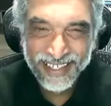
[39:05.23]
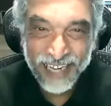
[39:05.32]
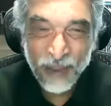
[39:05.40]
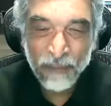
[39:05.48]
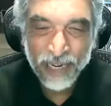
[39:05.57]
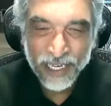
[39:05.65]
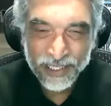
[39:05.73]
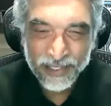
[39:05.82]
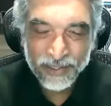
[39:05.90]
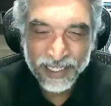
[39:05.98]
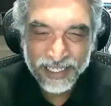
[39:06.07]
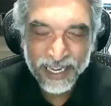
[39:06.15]
God bless
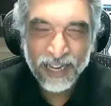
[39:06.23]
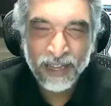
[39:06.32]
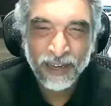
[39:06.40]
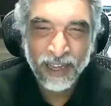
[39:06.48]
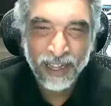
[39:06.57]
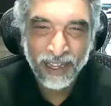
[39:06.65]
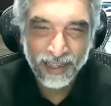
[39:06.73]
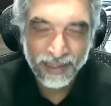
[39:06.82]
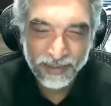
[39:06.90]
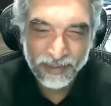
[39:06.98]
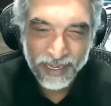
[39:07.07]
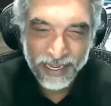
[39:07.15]
you. Jazakallah.
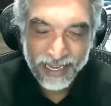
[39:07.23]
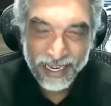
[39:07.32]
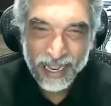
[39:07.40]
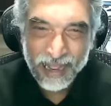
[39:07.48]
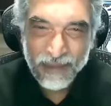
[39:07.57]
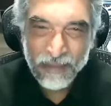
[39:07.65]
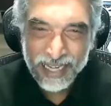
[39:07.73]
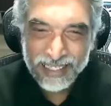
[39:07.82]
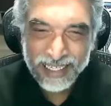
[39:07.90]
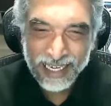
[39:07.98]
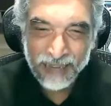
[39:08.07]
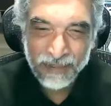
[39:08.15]

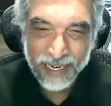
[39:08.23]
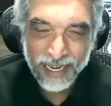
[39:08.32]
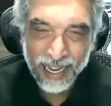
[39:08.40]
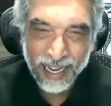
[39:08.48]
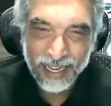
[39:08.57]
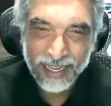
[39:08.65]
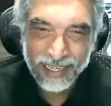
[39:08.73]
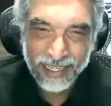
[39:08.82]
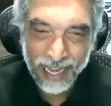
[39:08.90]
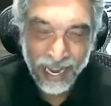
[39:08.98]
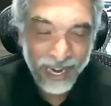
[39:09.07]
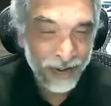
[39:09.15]
Ma'assalama ya
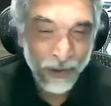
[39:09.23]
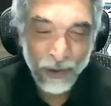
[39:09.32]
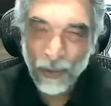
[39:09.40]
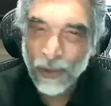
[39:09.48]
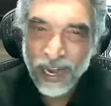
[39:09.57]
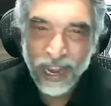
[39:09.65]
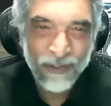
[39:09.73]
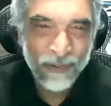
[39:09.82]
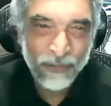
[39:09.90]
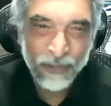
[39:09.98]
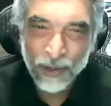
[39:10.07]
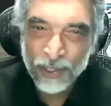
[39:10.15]
akhi. I know we have
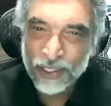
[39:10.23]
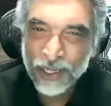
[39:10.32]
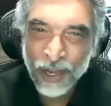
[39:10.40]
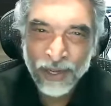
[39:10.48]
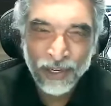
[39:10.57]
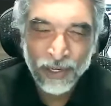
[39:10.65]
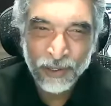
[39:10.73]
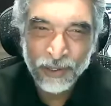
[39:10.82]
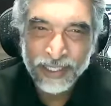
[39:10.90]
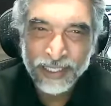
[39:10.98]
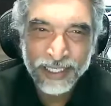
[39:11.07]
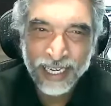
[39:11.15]
imposed on
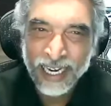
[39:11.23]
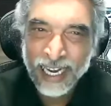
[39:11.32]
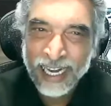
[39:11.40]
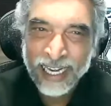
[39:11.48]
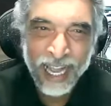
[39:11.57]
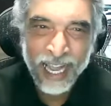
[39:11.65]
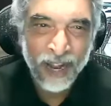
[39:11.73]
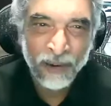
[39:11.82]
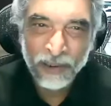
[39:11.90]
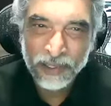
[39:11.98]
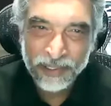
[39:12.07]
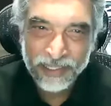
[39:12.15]
you to the late
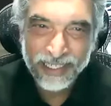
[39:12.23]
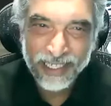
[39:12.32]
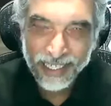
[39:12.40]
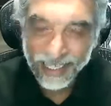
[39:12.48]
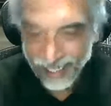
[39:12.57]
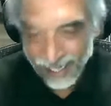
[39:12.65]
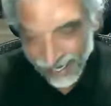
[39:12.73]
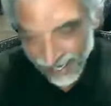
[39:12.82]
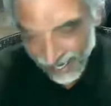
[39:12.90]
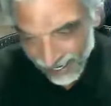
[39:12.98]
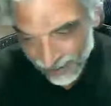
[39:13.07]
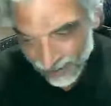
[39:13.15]
hours.
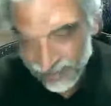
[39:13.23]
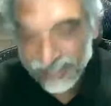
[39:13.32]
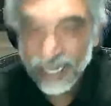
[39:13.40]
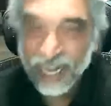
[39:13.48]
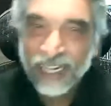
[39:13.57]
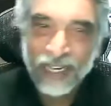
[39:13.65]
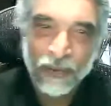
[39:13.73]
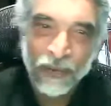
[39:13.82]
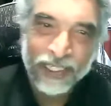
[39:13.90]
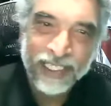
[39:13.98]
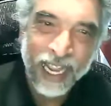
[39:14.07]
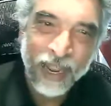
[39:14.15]
I know exactly
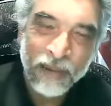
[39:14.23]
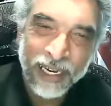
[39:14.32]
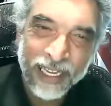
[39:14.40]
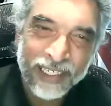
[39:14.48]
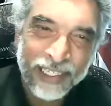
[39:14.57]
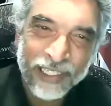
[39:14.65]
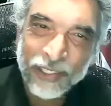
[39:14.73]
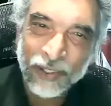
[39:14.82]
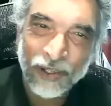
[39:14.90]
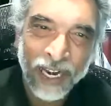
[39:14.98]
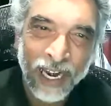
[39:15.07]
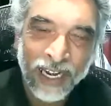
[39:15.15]
what time it is at
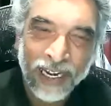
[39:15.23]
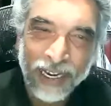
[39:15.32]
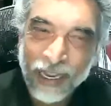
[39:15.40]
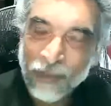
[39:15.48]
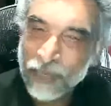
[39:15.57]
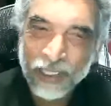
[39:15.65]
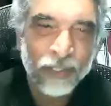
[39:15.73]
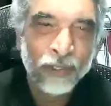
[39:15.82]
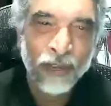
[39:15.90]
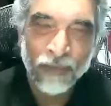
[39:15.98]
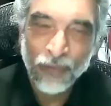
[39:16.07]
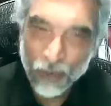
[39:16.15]
your end, but you
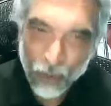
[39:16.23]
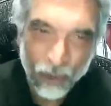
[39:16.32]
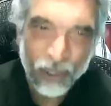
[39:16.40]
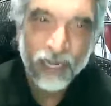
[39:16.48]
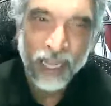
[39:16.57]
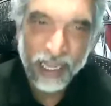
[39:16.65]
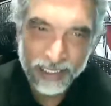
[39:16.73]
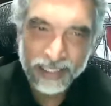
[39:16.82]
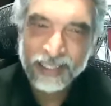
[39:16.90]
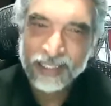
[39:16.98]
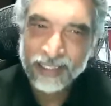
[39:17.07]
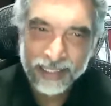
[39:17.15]
have accorded
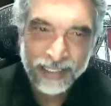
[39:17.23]
us.